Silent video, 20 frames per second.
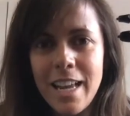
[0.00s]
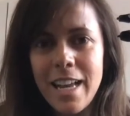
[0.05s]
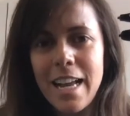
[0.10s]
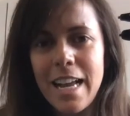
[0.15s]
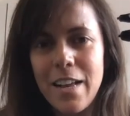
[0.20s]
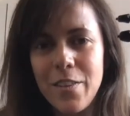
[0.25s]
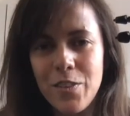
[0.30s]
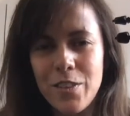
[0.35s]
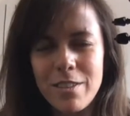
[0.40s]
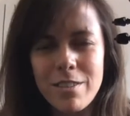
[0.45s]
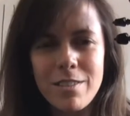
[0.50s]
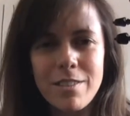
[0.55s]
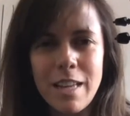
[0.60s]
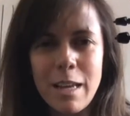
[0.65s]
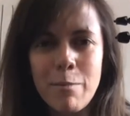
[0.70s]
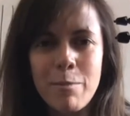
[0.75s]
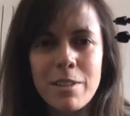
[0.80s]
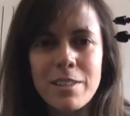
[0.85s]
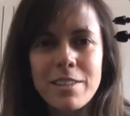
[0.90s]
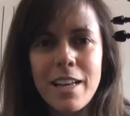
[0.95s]
at the same
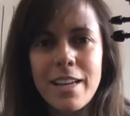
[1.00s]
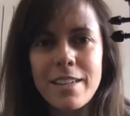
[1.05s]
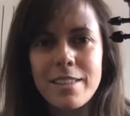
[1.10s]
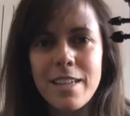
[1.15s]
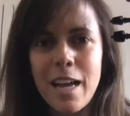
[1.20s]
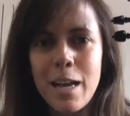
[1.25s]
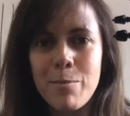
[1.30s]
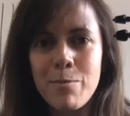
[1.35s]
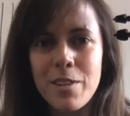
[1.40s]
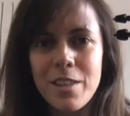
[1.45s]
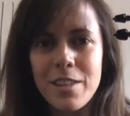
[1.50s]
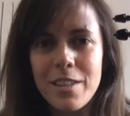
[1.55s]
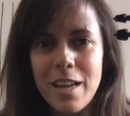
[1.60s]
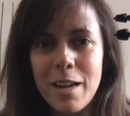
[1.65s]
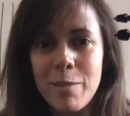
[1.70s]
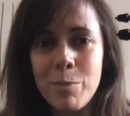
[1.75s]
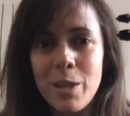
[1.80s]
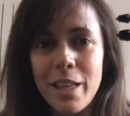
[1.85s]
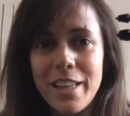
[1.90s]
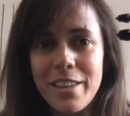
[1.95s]
exact time that I
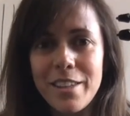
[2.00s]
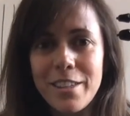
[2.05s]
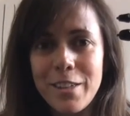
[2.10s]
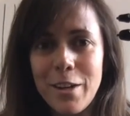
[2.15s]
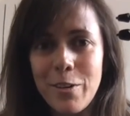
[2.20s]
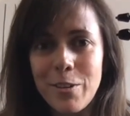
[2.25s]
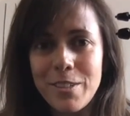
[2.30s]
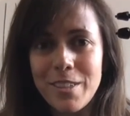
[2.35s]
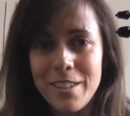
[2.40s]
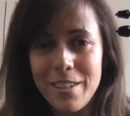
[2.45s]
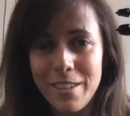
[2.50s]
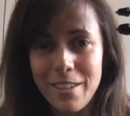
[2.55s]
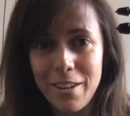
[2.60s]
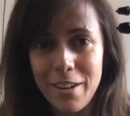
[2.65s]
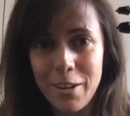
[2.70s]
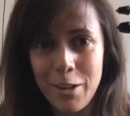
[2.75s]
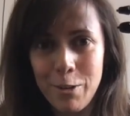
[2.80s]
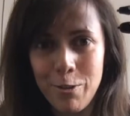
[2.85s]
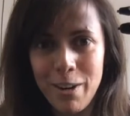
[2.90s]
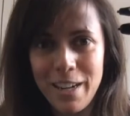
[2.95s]
play the note. Are
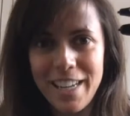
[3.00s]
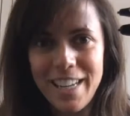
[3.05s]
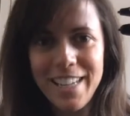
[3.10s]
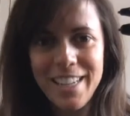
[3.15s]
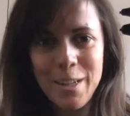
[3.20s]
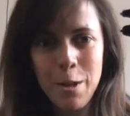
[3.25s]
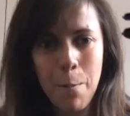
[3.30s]
you ready?